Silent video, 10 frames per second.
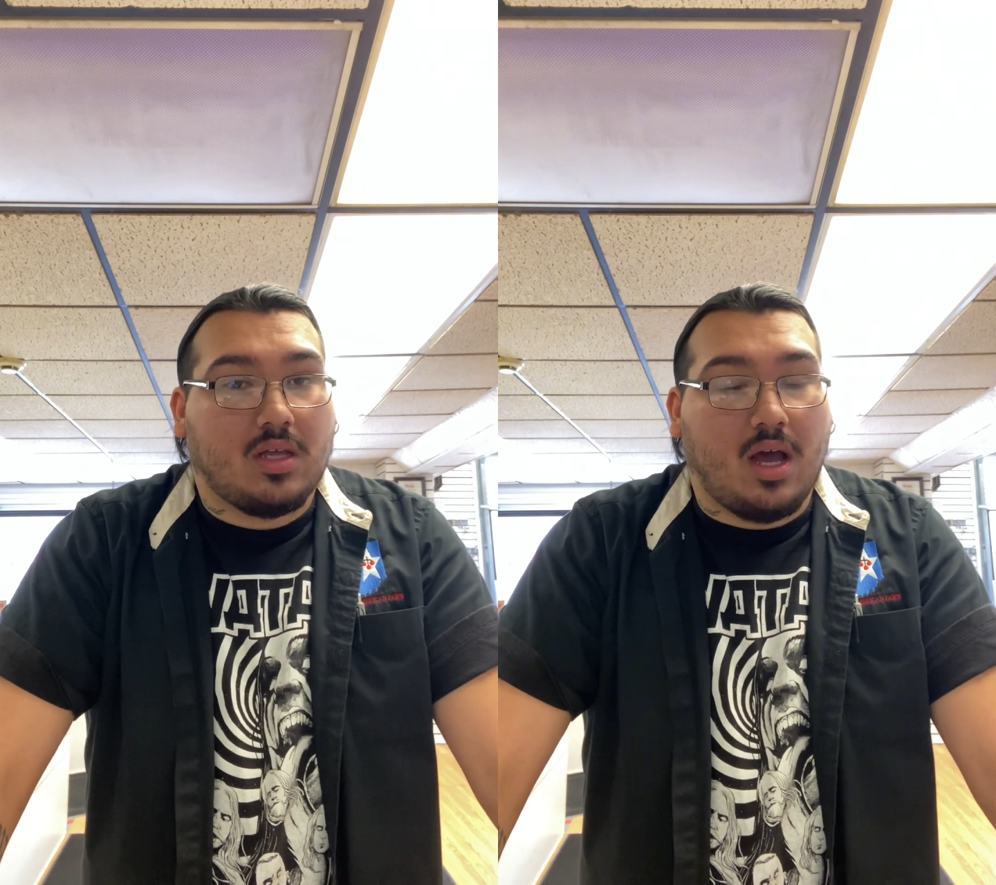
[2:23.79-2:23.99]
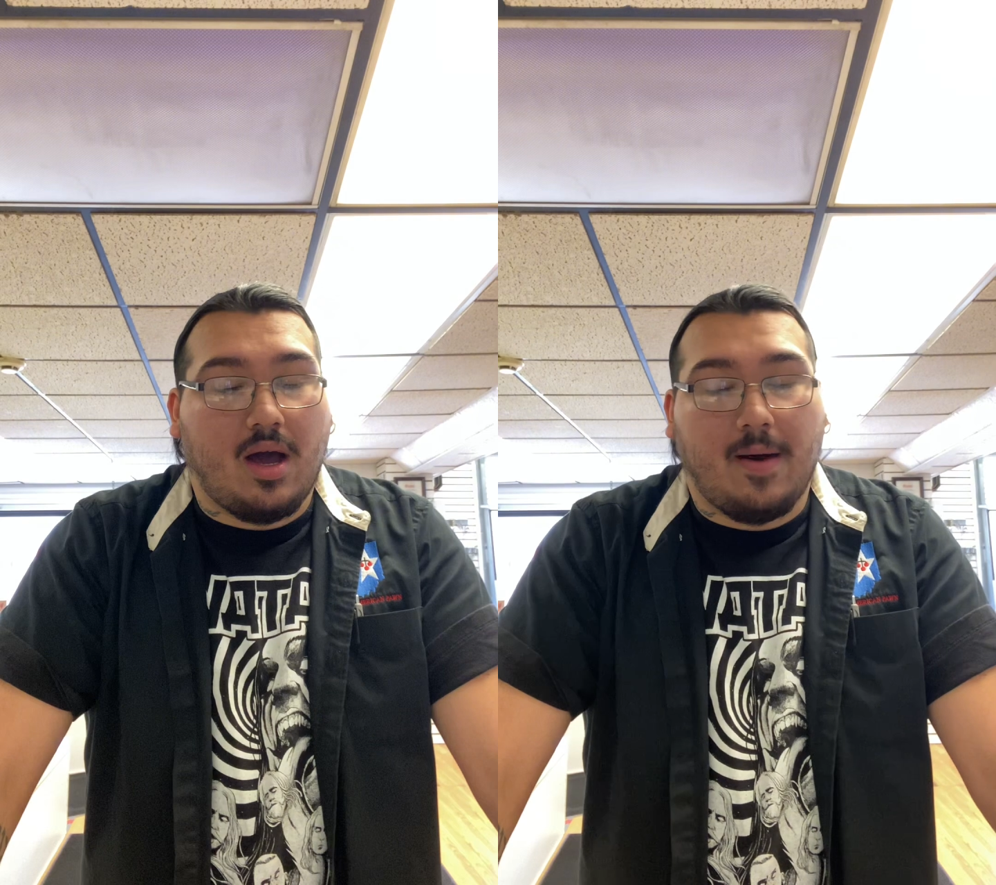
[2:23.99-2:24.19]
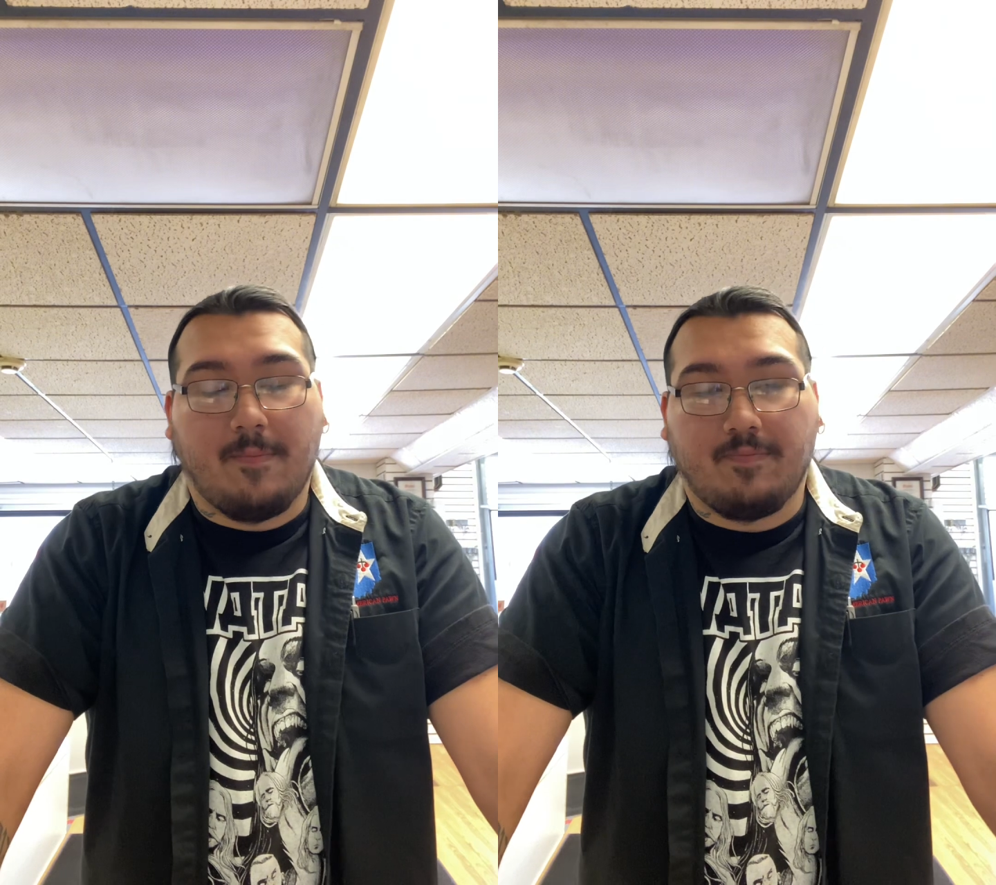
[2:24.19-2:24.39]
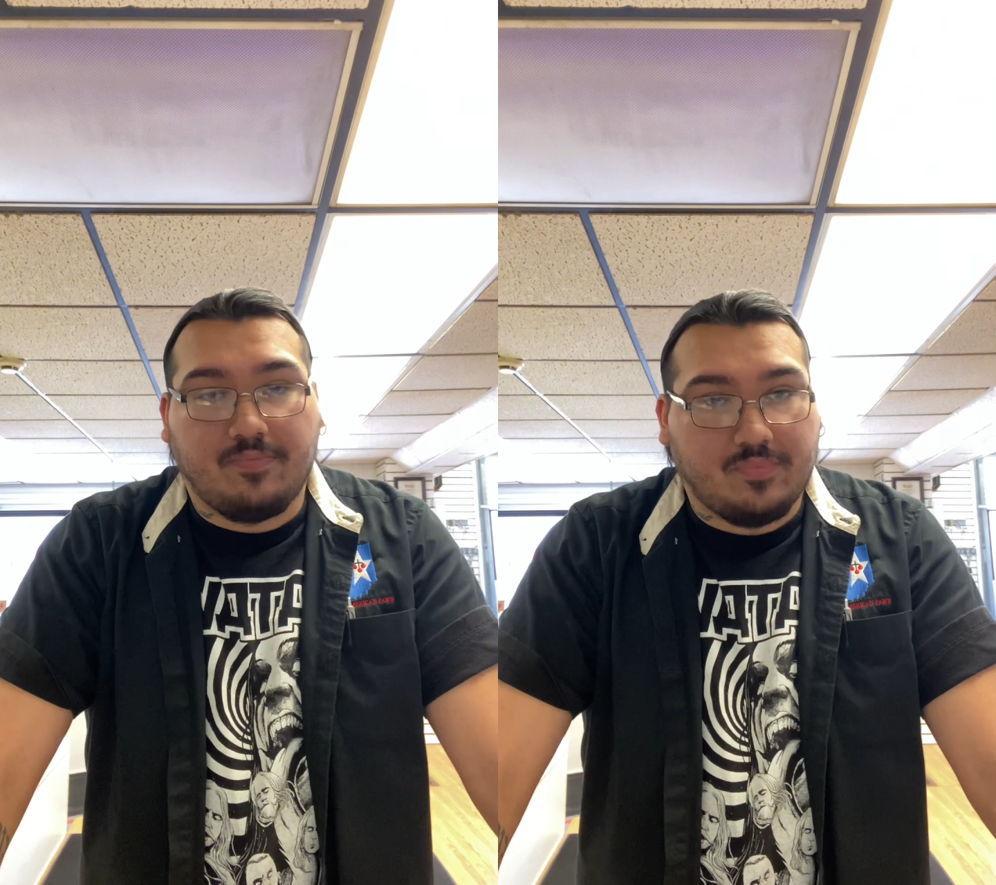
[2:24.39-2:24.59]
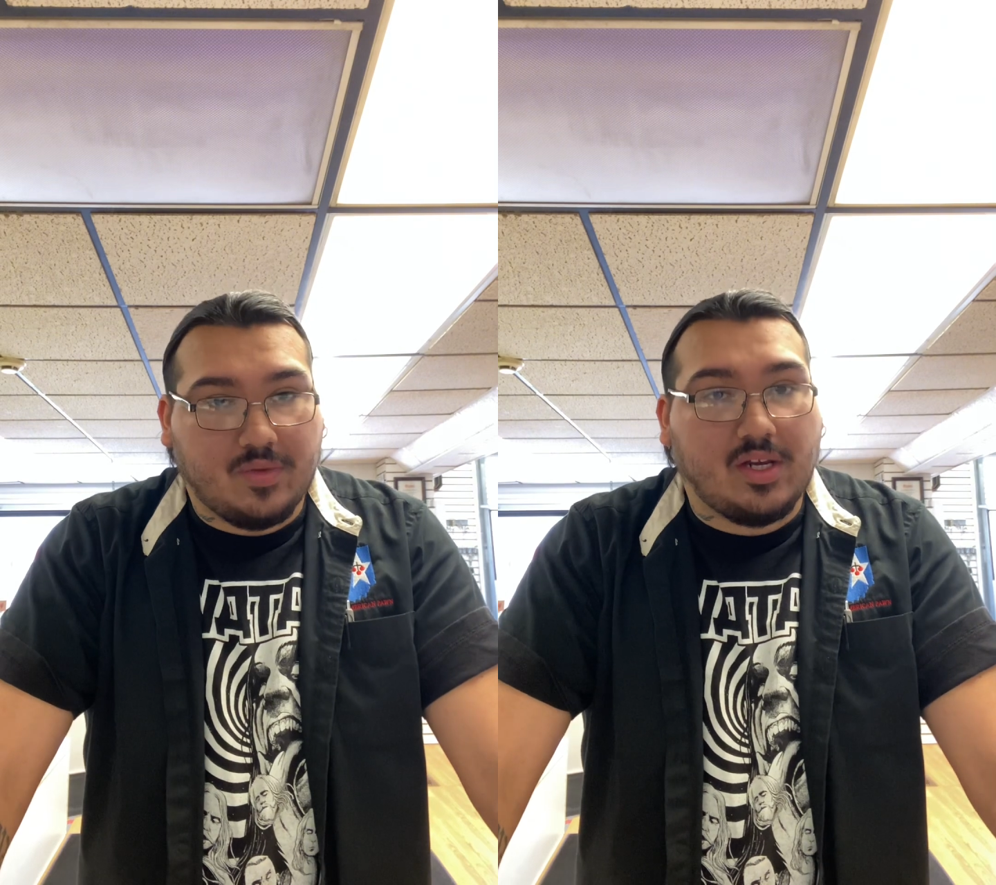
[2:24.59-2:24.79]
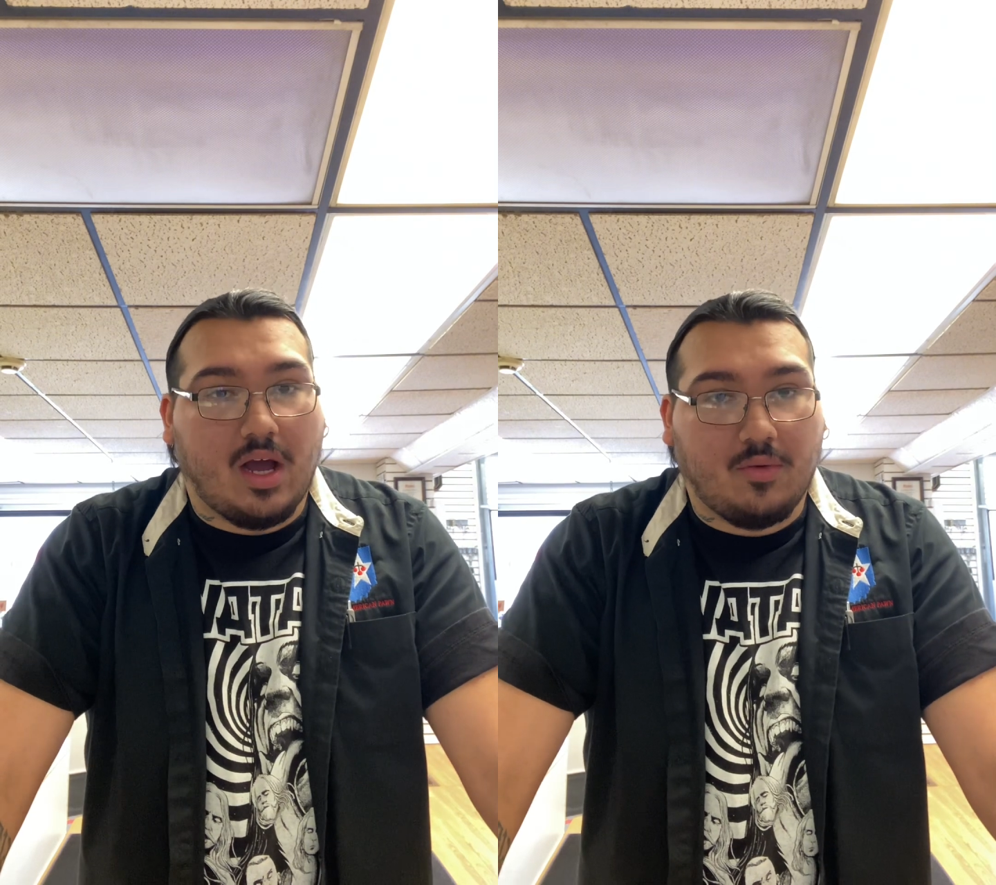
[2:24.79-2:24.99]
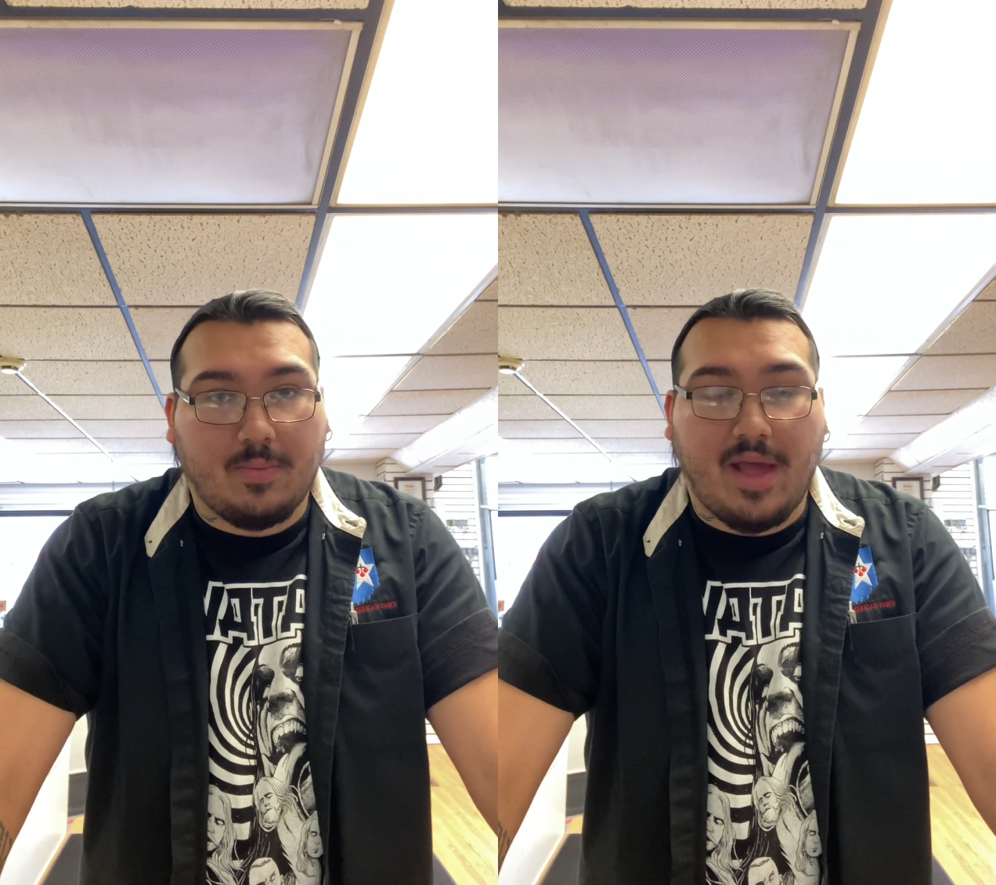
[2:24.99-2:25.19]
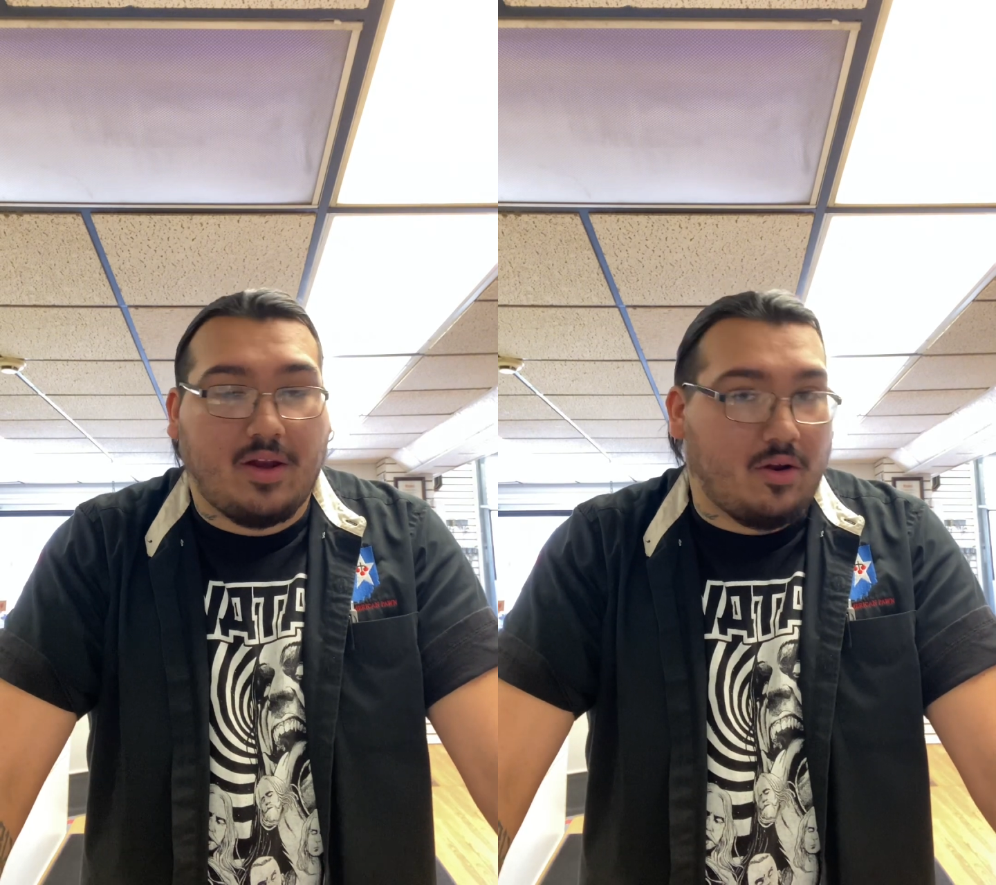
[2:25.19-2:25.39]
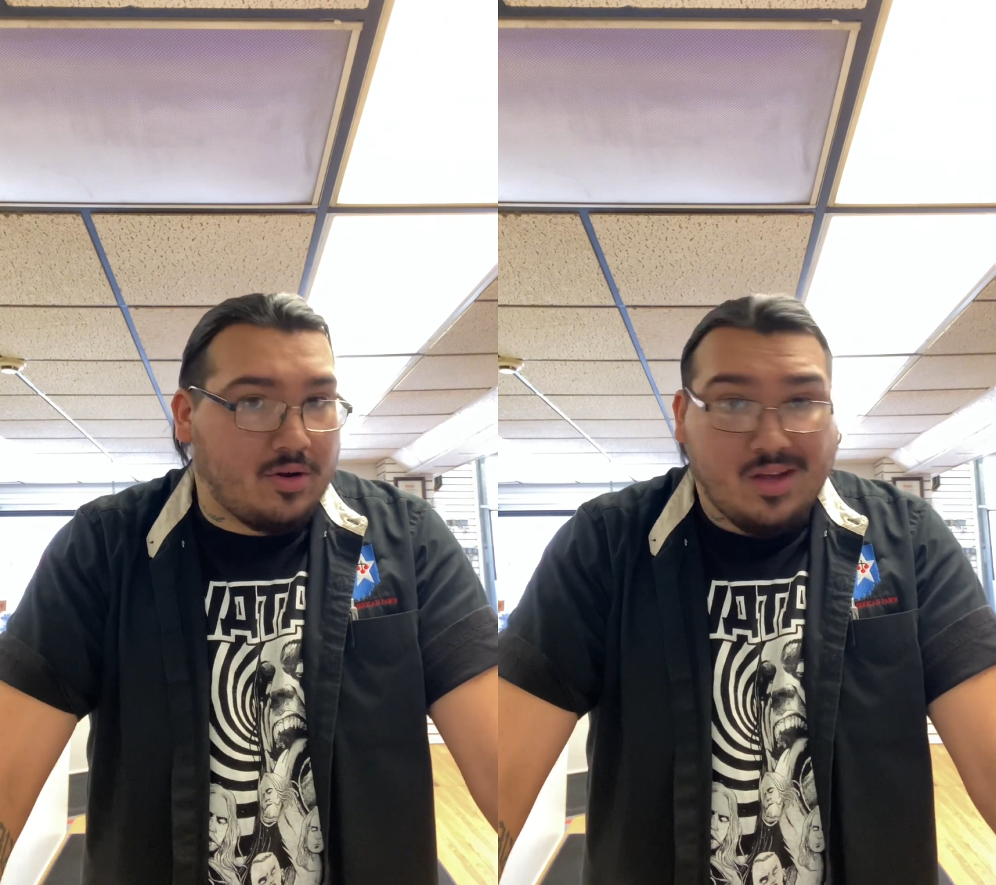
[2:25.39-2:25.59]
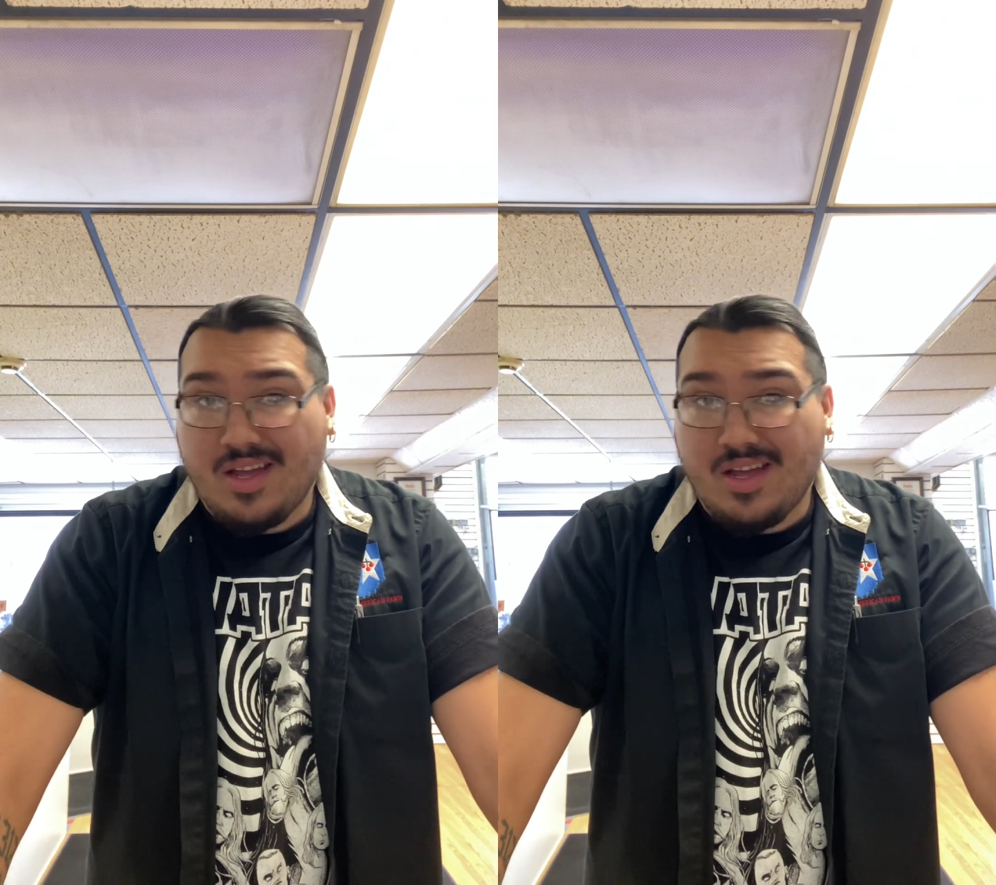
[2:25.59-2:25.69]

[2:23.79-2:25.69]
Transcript: depending on